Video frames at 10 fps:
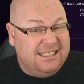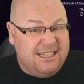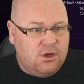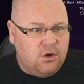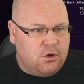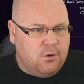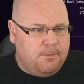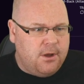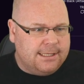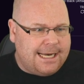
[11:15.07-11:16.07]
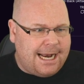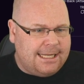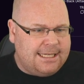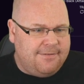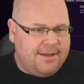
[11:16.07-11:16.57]
He's got a good
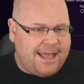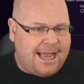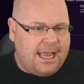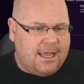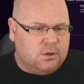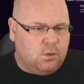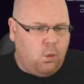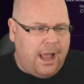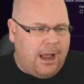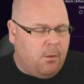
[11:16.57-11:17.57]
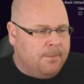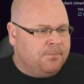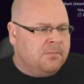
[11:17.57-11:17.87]
personality for that as well.